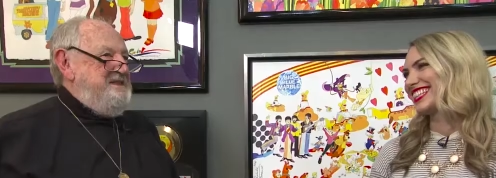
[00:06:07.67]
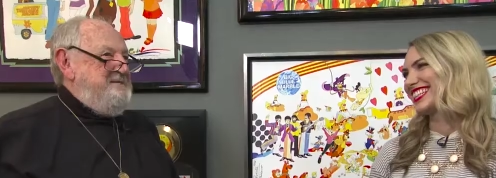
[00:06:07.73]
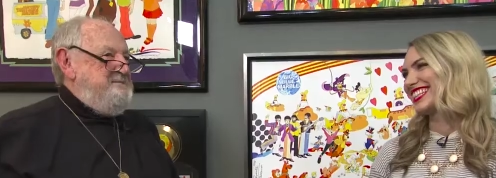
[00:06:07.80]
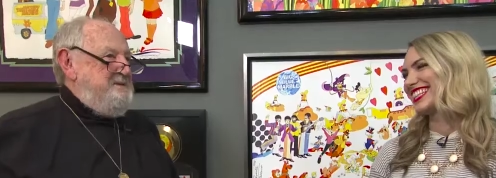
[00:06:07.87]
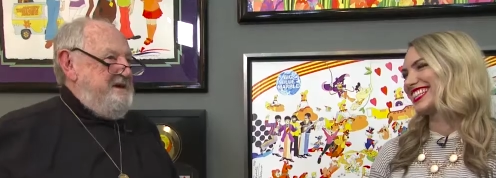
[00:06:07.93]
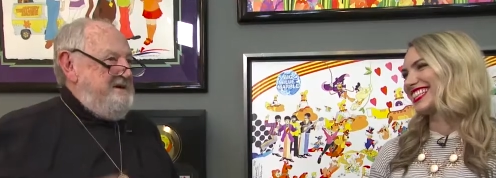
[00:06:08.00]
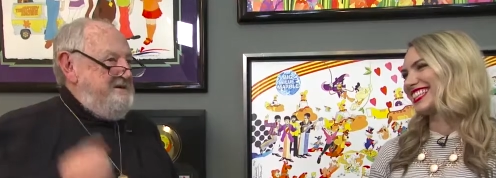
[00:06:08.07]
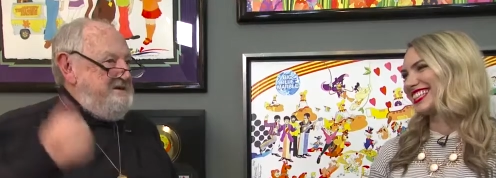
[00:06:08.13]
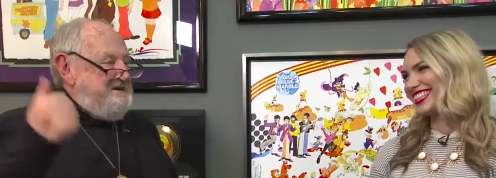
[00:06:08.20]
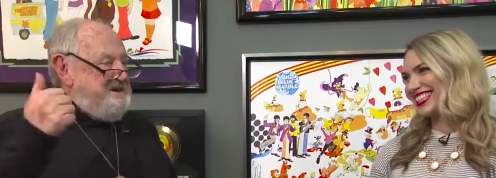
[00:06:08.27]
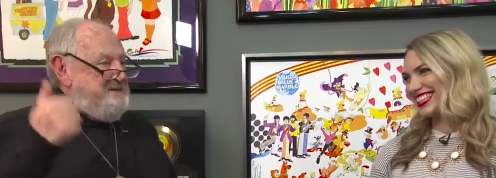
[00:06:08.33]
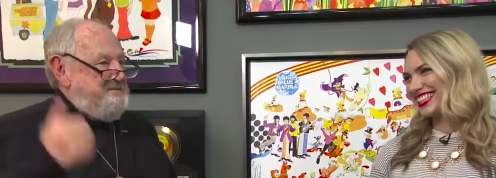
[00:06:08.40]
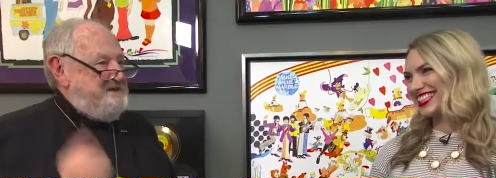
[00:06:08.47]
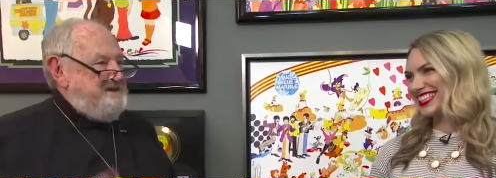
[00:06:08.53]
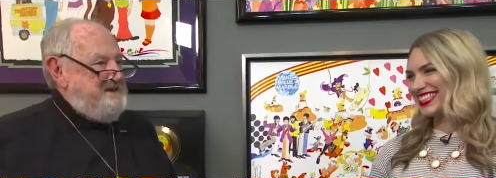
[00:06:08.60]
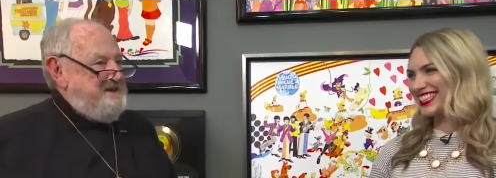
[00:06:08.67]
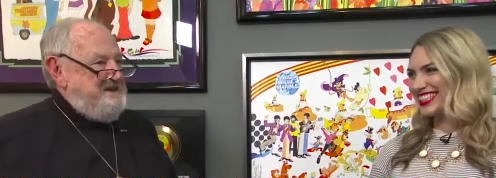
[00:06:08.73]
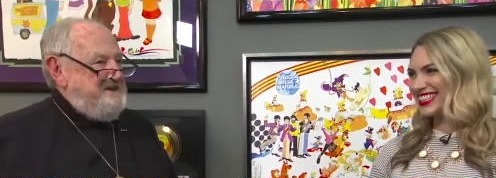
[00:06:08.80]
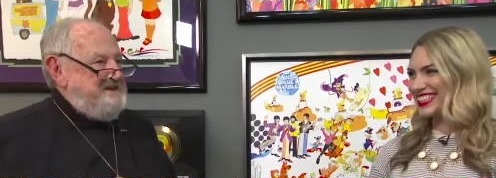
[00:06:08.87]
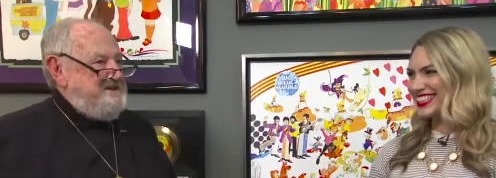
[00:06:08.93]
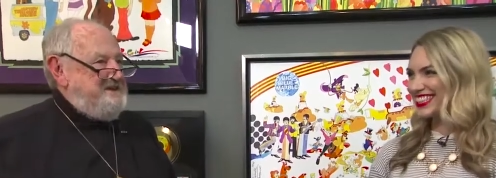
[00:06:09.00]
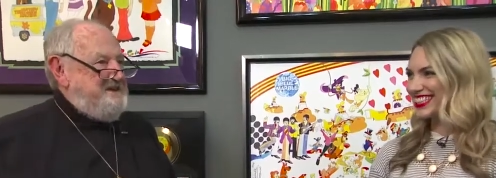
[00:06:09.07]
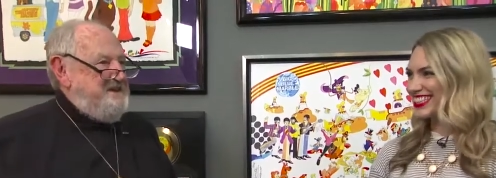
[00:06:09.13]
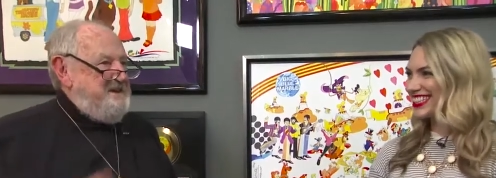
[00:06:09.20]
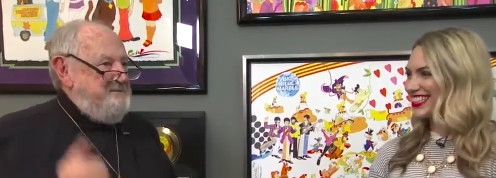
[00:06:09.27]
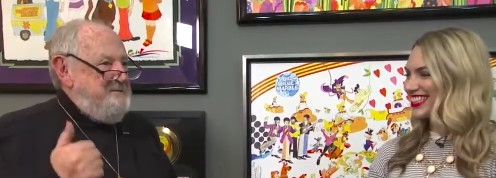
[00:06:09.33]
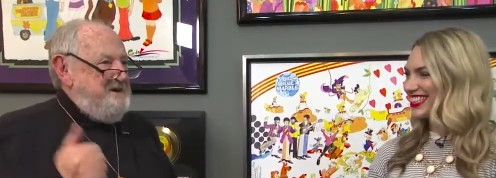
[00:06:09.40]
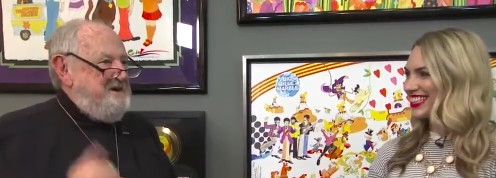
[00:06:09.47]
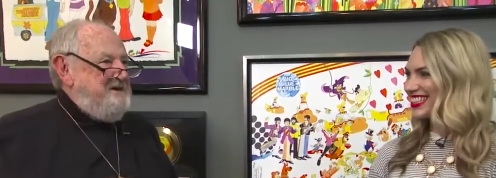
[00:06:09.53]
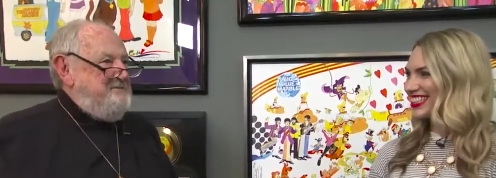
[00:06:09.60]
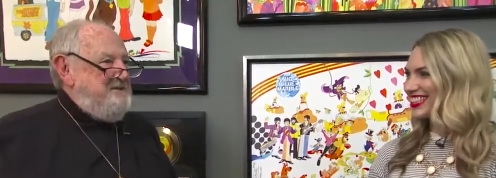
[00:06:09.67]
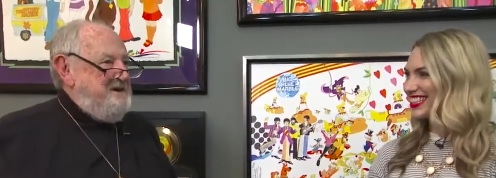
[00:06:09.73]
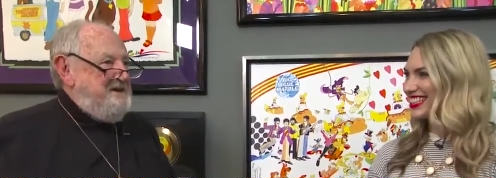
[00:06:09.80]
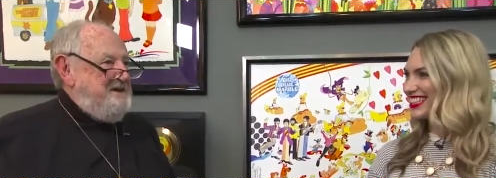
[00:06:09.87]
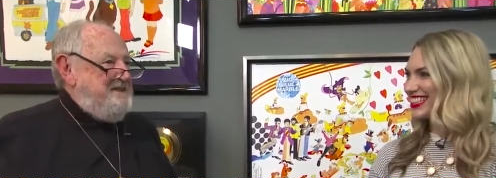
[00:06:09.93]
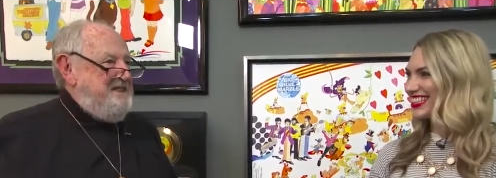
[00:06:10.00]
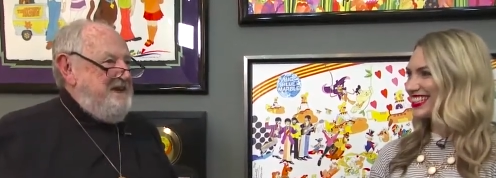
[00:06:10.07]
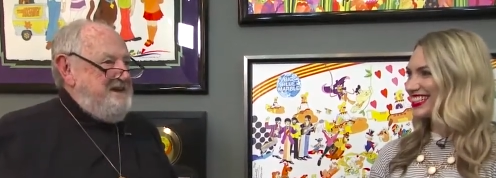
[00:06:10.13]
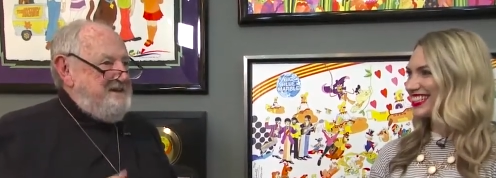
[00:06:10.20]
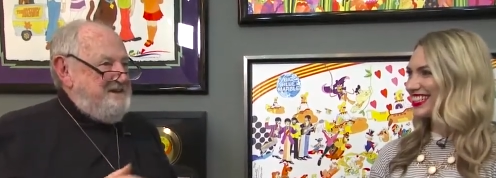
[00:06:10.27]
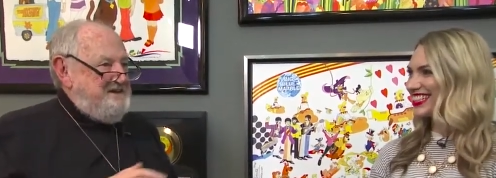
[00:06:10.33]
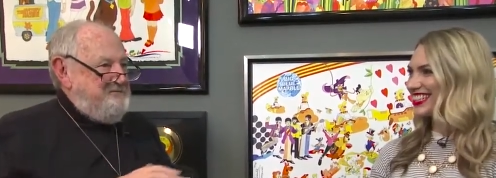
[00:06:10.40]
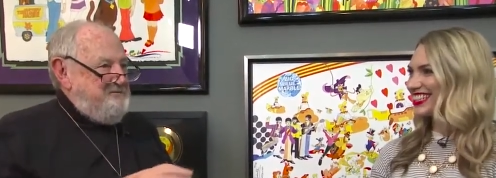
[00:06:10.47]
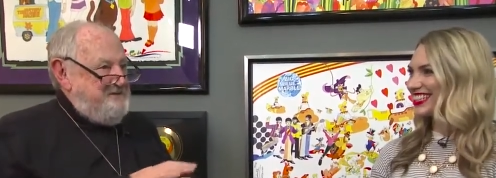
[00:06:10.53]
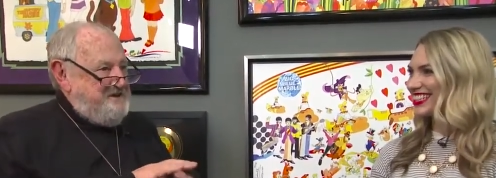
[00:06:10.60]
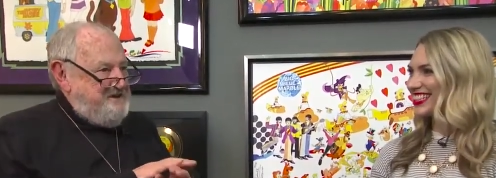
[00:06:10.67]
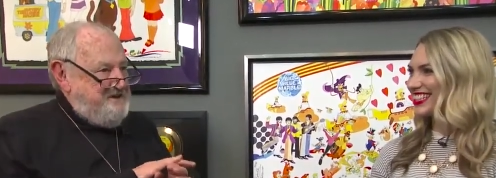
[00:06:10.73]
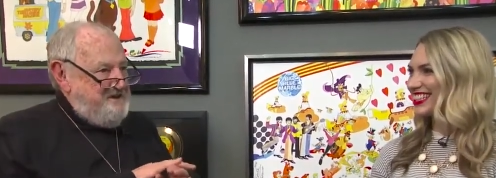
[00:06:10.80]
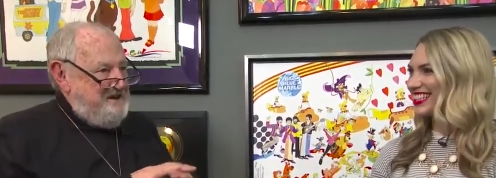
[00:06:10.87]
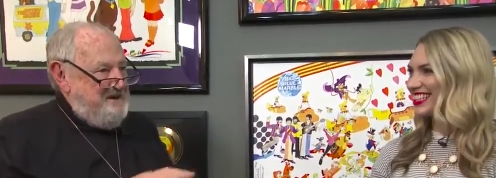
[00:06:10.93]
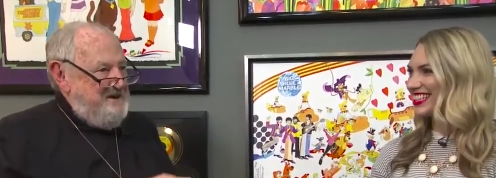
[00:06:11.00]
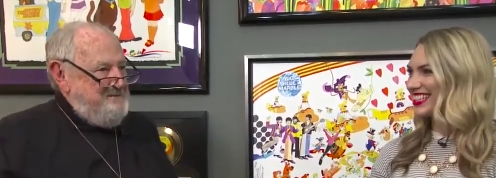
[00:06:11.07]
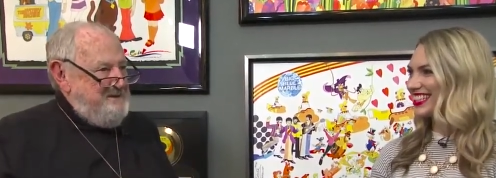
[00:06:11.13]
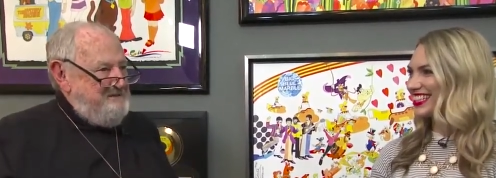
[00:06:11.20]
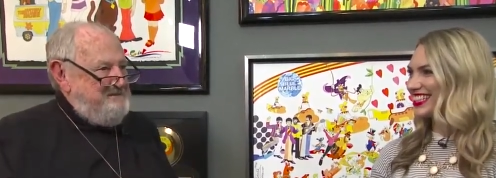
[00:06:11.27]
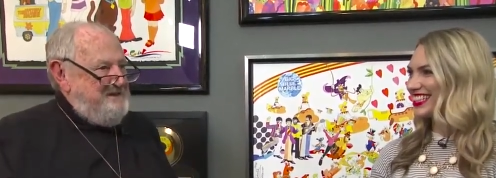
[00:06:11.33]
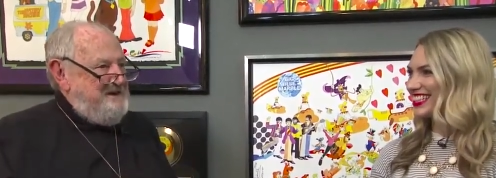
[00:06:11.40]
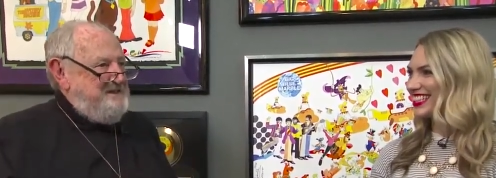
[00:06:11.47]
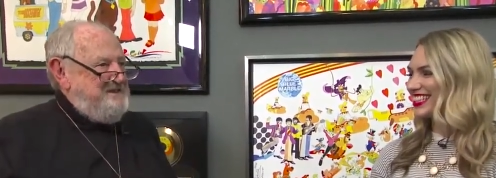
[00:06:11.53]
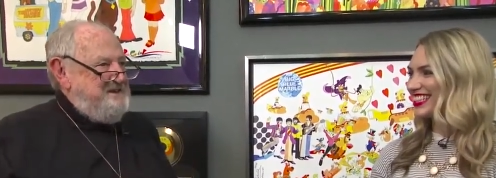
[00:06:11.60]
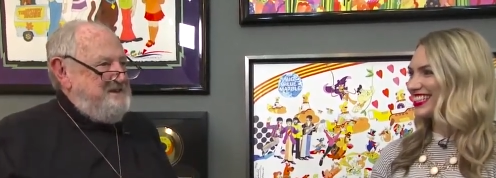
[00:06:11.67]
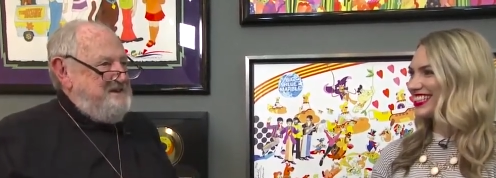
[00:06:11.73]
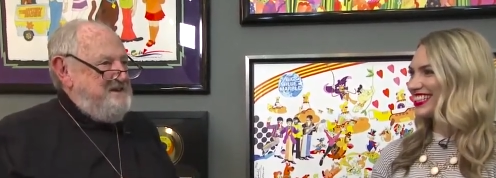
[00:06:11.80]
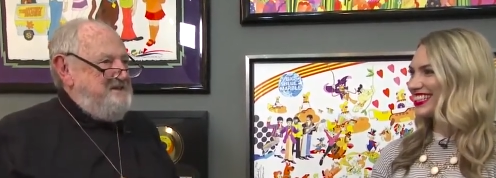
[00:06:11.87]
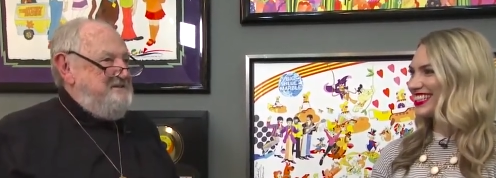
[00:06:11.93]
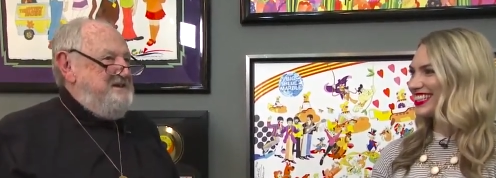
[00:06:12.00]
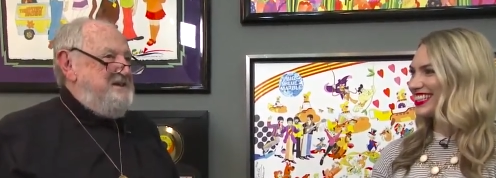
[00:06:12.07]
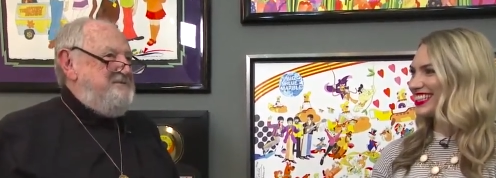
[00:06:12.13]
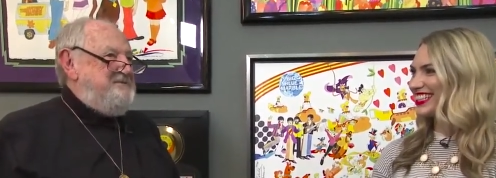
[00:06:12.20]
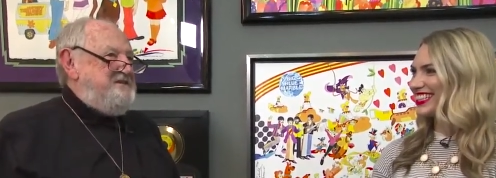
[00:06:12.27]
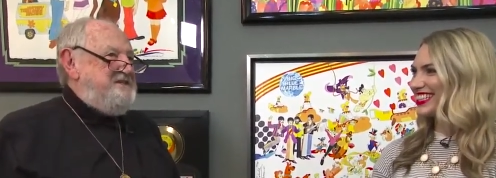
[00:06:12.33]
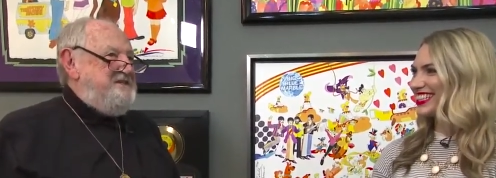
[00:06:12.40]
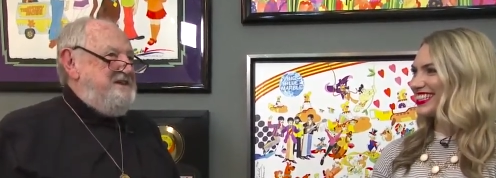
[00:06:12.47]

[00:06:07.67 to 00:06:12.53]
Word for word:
Speaker 1: their parents upstairs sleeping while that was time in front of the TV was